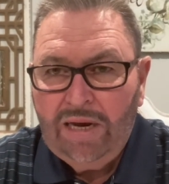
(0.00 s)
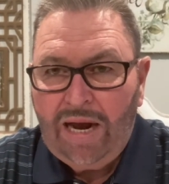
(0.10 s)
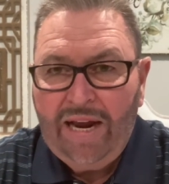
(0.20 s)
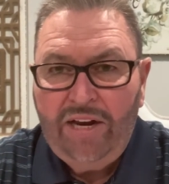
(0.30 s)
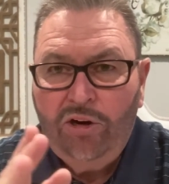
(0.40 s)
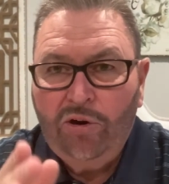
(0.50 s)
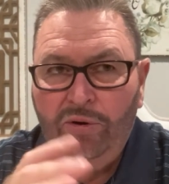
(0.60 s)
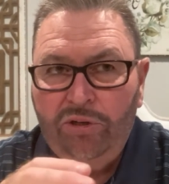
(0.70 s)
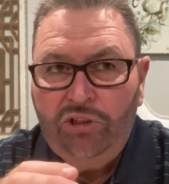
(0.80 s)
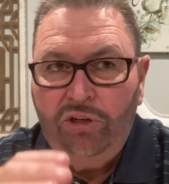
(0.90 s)
I
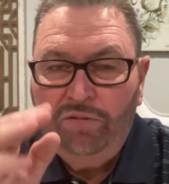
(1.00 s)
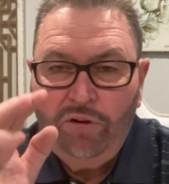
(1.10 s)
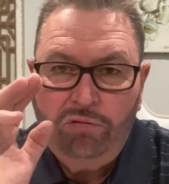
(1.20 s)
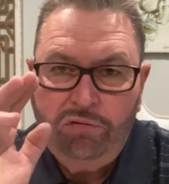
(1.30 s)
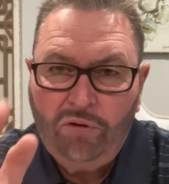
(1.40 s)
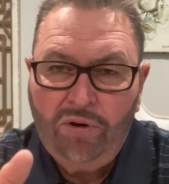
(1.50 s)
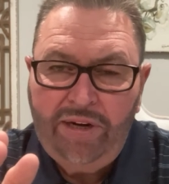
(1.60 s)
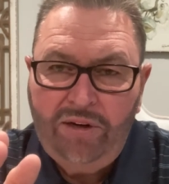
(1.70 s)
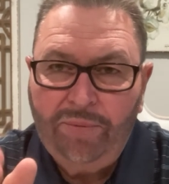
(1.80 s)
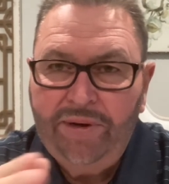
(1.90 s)
encourage you to feel
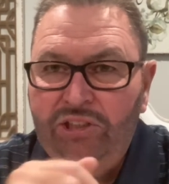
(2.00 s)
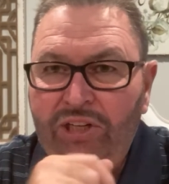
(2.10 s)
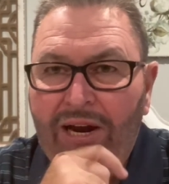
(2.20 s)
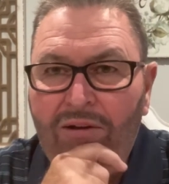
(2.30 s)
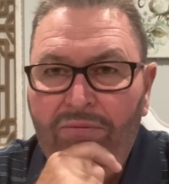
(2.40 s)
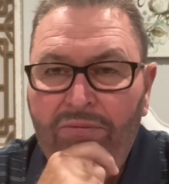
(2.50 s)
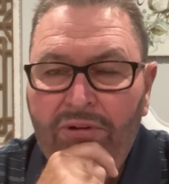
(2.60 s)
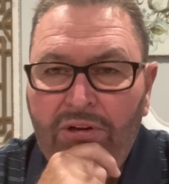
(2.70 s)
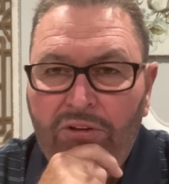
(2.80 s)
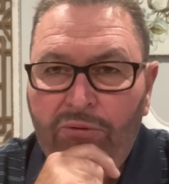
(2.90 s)
free to reach out
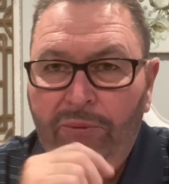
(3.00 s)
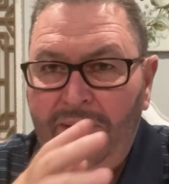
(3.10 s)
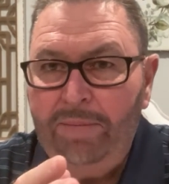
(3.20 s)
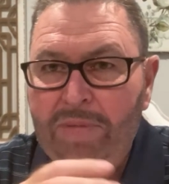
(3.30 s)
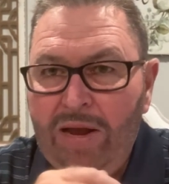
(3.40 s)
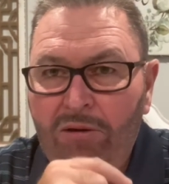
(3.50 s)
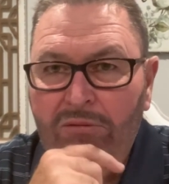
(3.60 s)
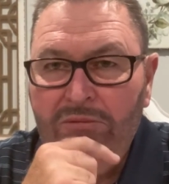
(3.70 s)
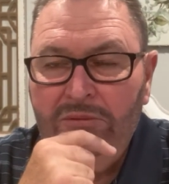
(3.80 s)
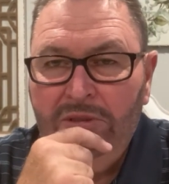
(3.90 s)
through
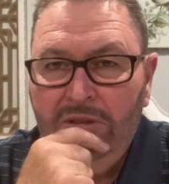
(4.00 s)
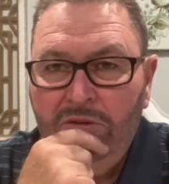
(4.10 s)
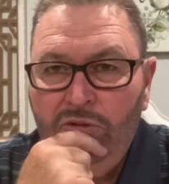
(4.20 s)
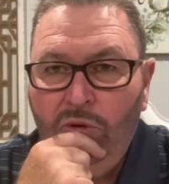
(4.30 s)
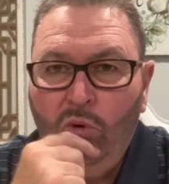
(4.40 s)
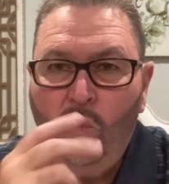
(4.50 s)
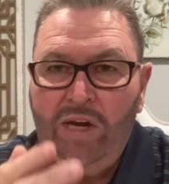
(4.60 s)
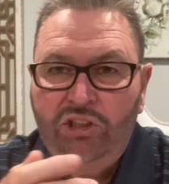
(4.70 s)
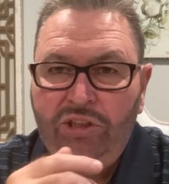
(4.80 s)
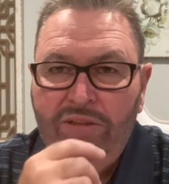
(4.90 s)
email, through a
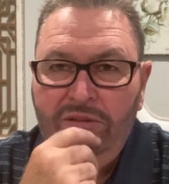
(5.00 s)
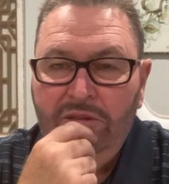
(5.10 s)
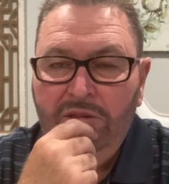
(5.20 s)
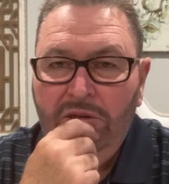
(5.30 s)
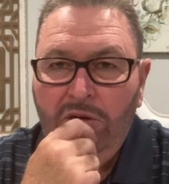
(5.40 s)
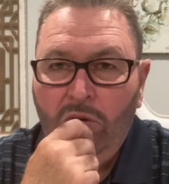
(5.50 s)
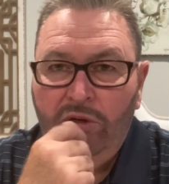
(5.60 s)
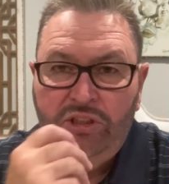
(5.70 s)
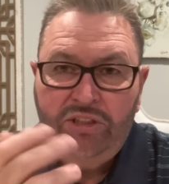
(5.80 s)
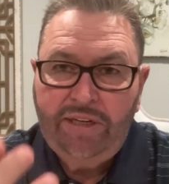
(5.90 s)
question or
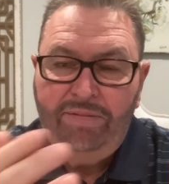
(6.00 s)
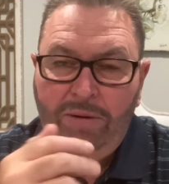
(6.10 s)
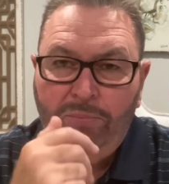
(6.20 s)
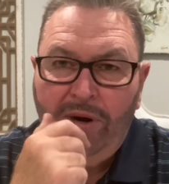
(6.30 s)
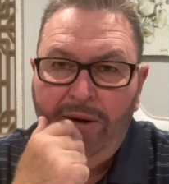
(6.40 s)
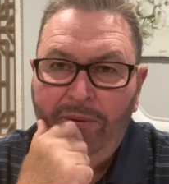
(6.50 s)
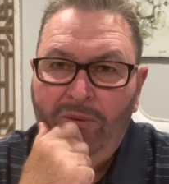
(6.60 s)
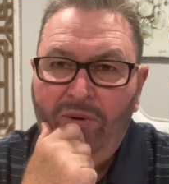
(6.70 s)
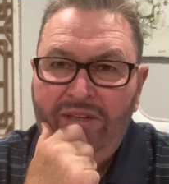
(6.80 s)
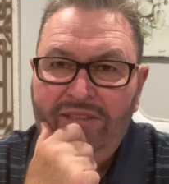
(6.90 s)
just even a prayer
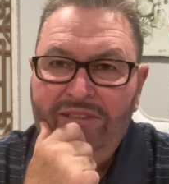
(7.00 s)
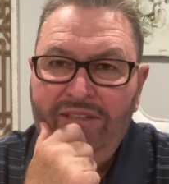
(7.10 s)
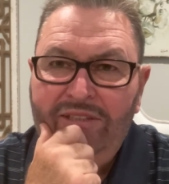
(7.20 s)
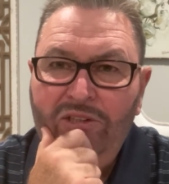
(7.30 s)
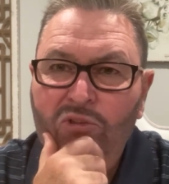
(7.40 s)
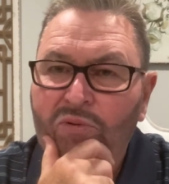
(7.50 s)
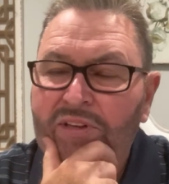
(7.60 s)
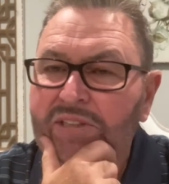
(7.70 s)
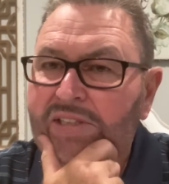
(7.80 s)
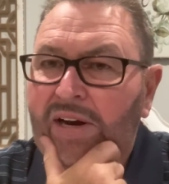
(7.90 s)
request as it deals with
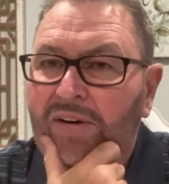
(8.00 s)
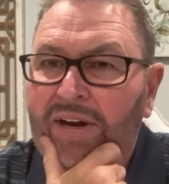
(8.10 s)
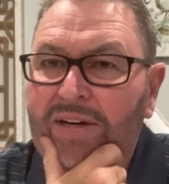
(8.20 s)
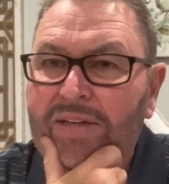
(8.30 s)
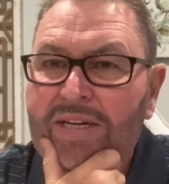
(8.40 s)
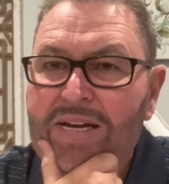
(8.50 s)
this area,